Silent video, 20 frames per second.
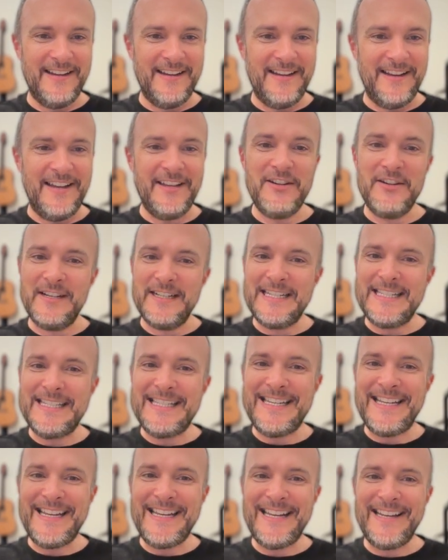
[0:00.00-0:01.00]
And you can
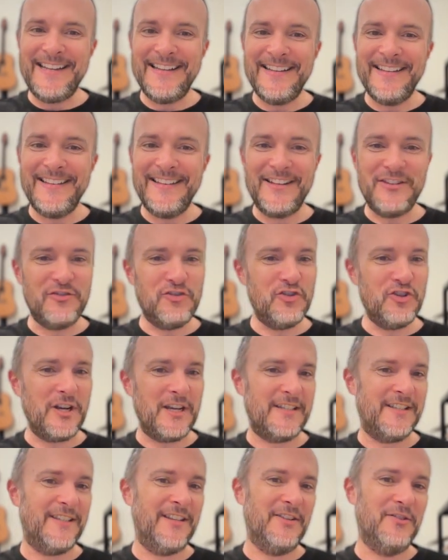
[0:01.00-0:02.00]
see that
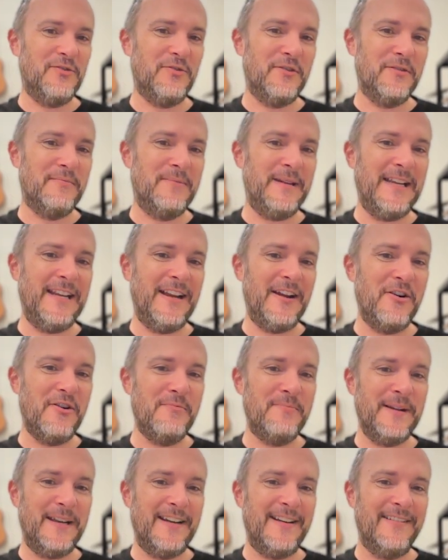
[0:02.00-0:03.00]
just the door being
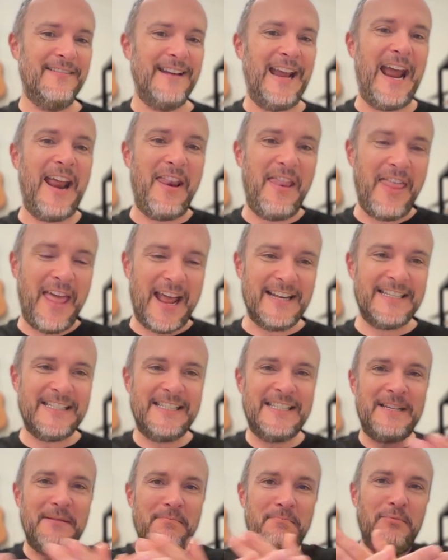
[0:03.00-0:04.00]
open and that
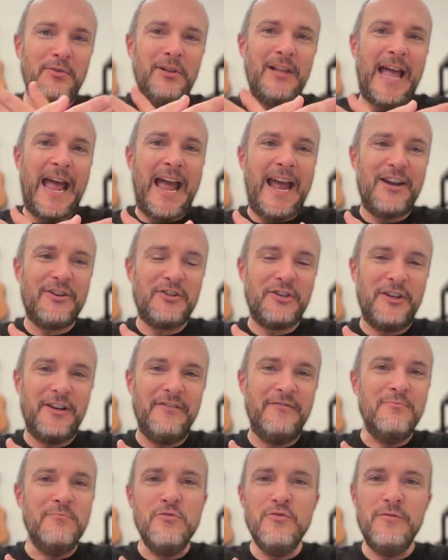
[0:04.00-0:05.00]
simple action
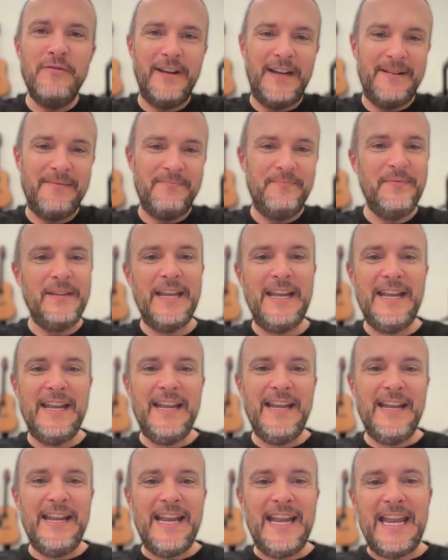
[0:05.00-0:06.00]
of moving
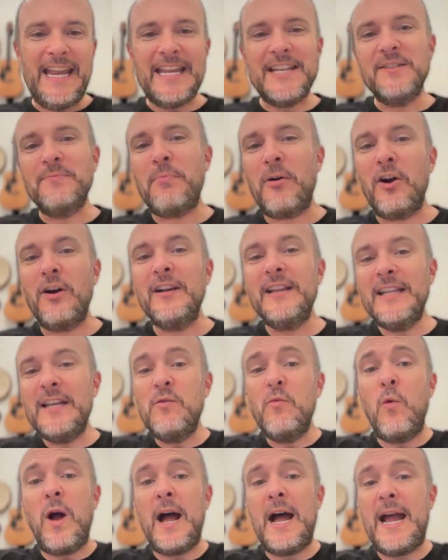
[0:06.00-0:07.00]
is partly
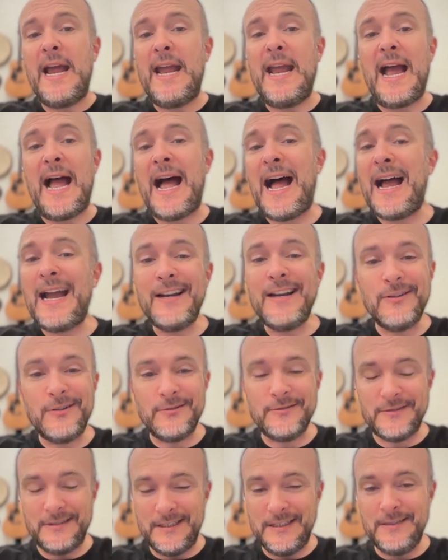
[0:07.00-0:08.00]
why I don't
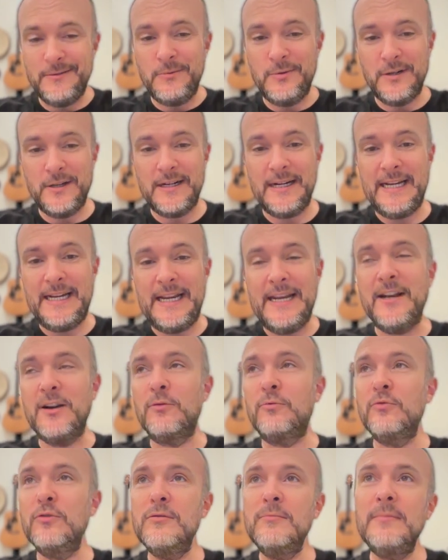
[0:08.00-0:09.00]
really worry in a
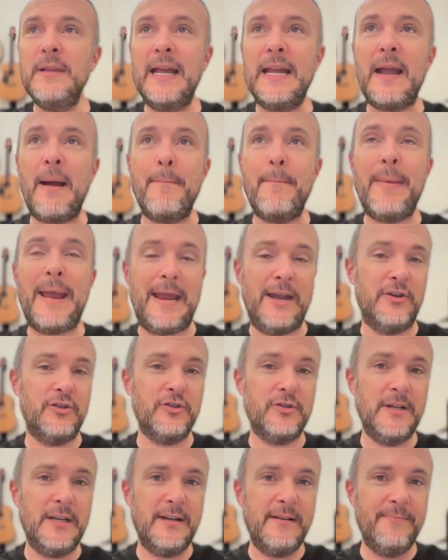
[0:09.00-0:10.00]
room like a
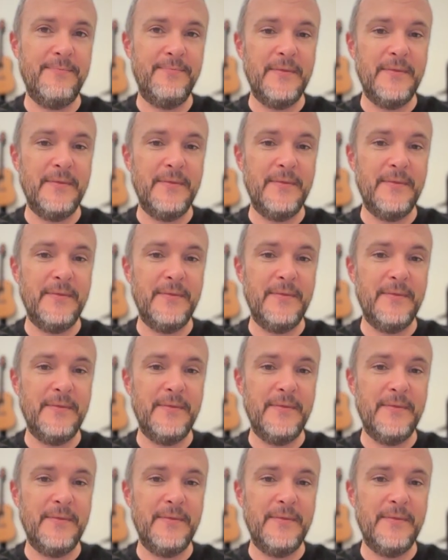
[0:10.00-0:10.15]
pantry